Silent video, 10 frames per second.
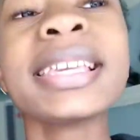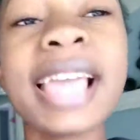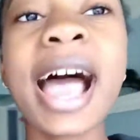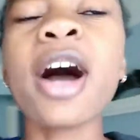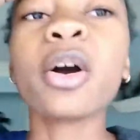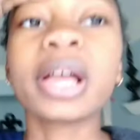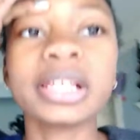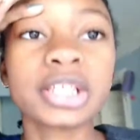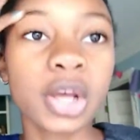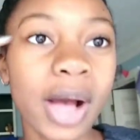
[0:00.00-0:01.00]
yeah. Okay,
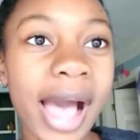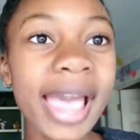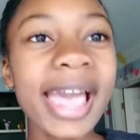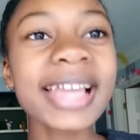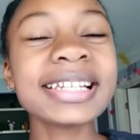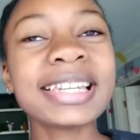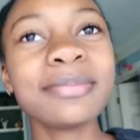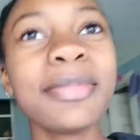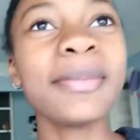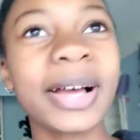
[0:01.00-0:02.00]
so I
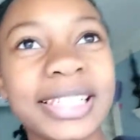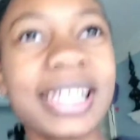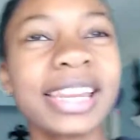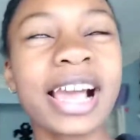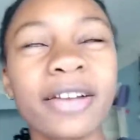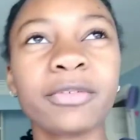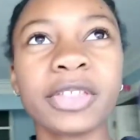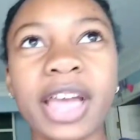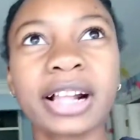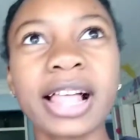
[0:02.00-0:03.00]
did my study guide for
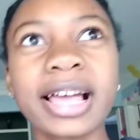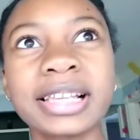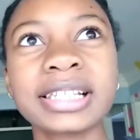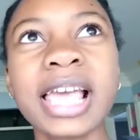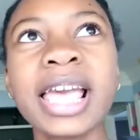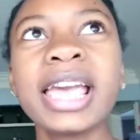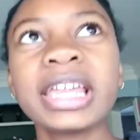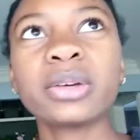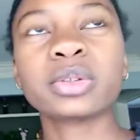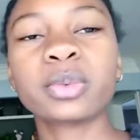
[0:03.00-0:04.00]
that class.
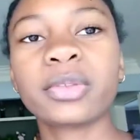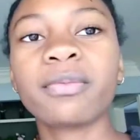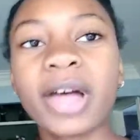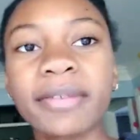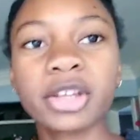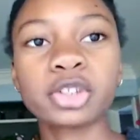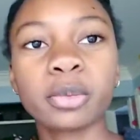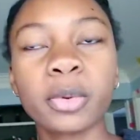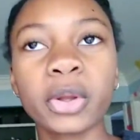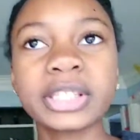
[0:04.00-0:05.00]
It was with five extra
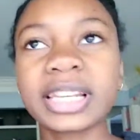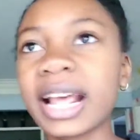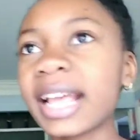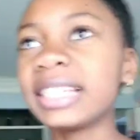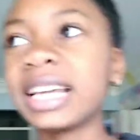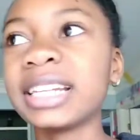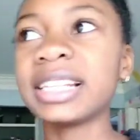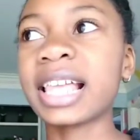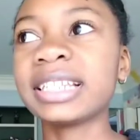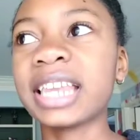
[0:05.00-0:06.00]
points, and I had done it
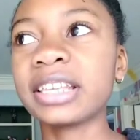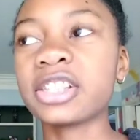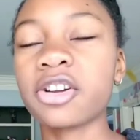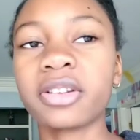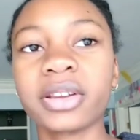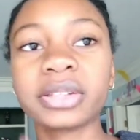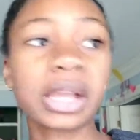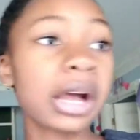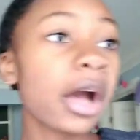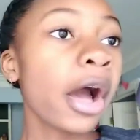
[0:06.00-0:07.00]
like days ago, and I was
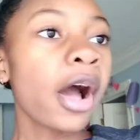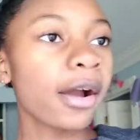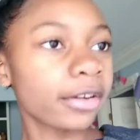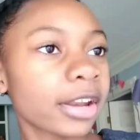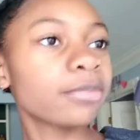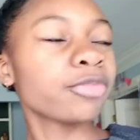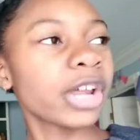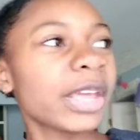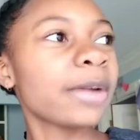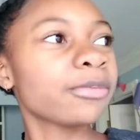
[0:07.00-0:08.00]
like, all right, I'm
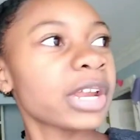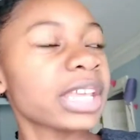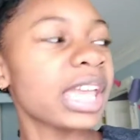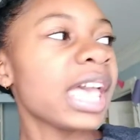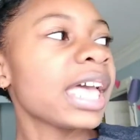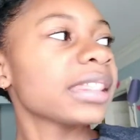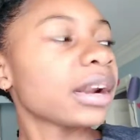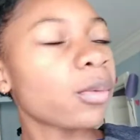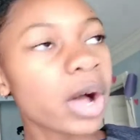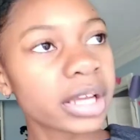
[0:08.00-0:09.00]
ready, I'm ready. And
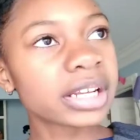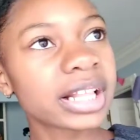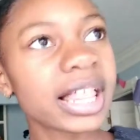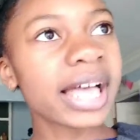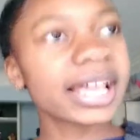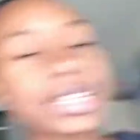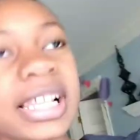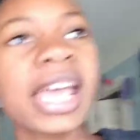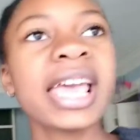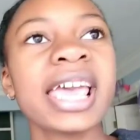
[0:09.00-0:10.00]
I walk into class,
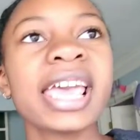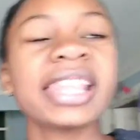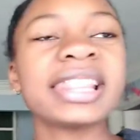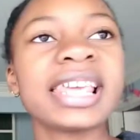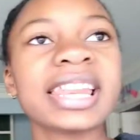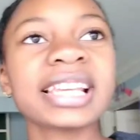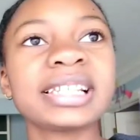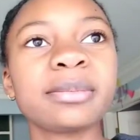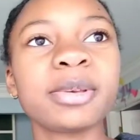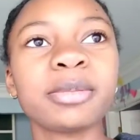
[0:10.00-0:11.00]
and then I
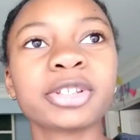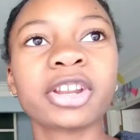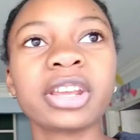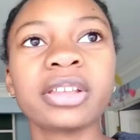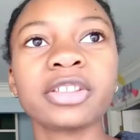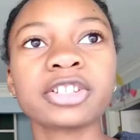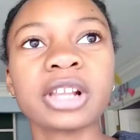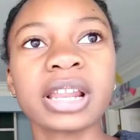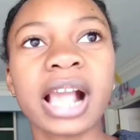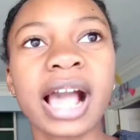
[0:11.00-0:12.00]
see people turning in their
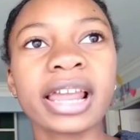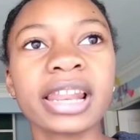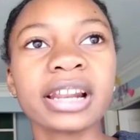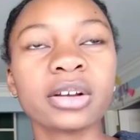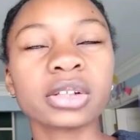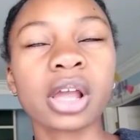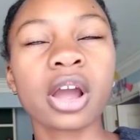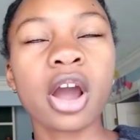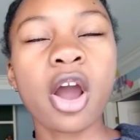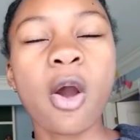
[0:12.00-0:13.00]
study guide, and I was like,
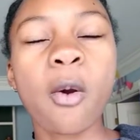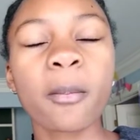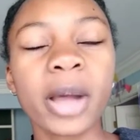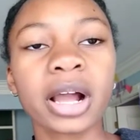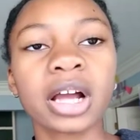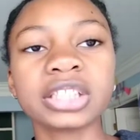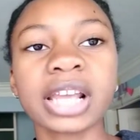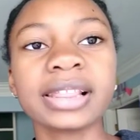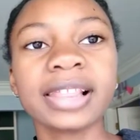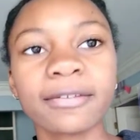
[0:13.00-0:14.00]
oh my gosh,
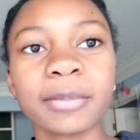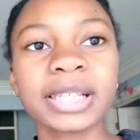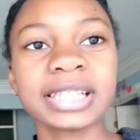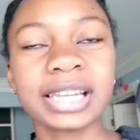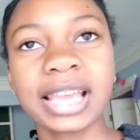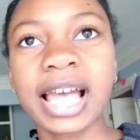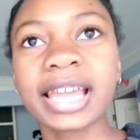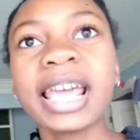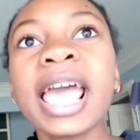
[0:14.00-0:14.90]
I left my study guide.